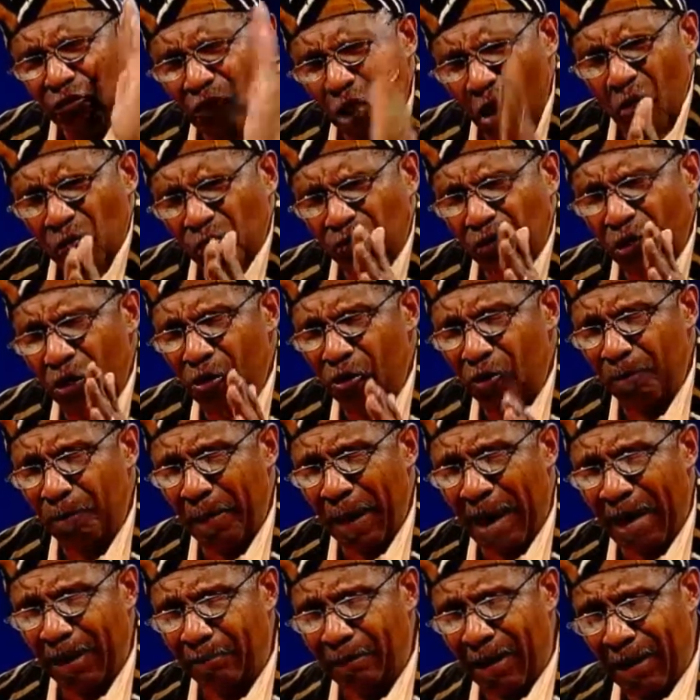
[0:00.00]
Don't turn
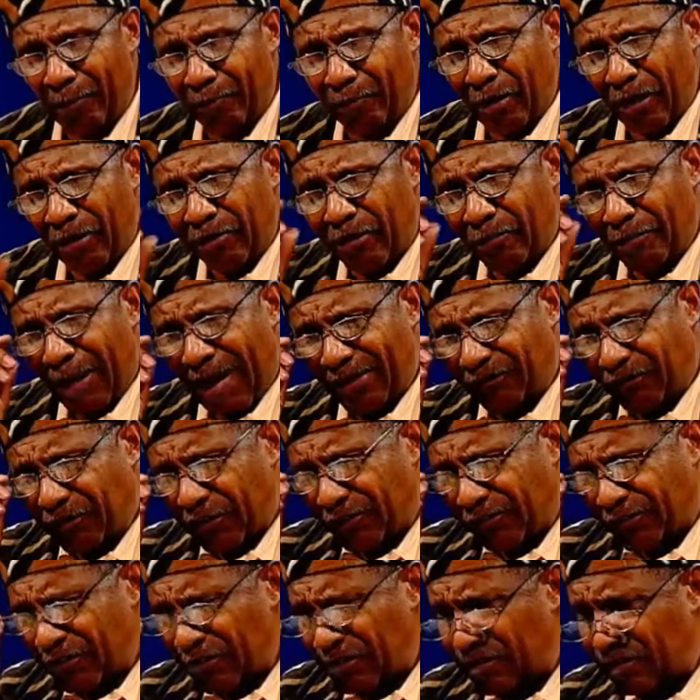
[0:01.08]
back, my brother, my
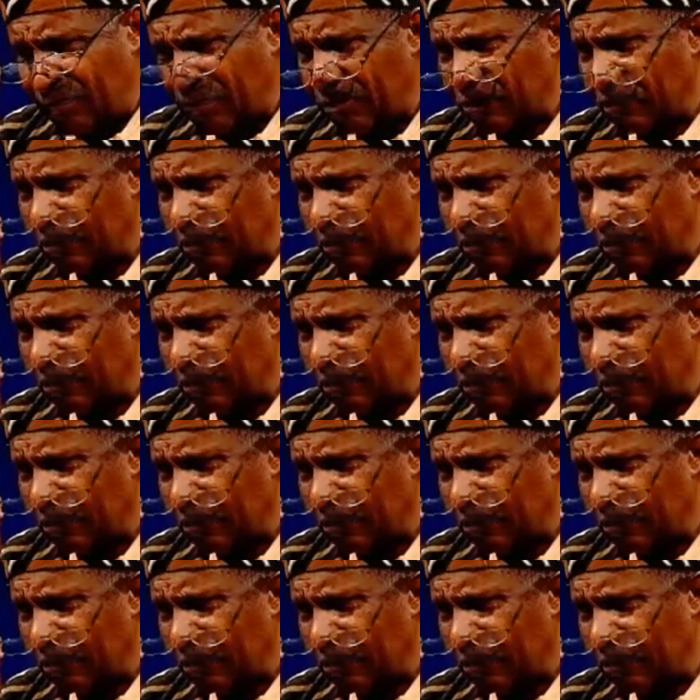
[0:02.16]
sister.